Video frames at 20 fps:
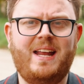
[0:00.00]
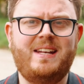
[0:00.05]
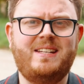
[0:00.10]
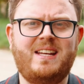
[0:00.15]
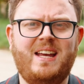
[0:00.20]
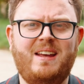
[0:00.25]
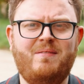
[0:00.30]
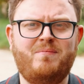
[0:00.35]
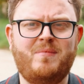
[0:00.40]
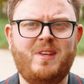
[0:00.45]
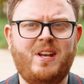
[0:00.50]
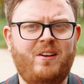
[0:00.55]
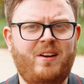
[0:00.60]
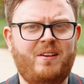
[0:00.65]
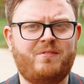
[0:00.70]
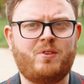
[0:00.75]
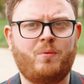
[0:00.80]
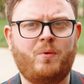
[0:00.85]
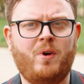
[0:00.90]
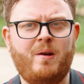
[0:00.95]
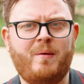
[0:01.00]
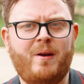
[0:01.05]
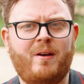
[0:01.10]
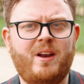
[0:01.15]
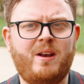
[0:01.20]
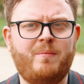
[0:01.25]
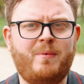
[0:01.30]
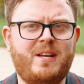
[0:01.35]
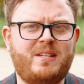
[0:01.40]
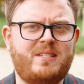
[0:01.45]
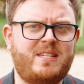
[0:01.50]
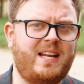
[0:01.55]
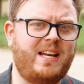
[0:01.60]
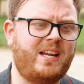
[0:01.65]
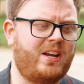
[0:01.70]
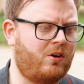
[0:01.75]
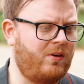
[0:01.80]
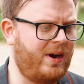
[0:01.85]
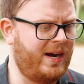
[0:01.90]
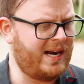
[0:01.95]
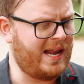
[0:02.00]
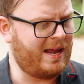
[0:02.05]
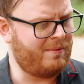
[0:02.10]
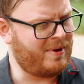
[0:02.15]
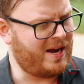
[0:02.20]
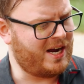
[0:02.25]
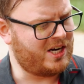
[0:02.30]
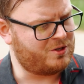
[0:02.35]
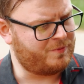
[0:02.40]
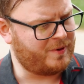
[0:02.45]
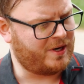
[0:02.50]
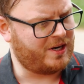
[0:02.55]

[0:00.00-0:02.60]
And you don't have to worry about anybody stealing a Grandland badge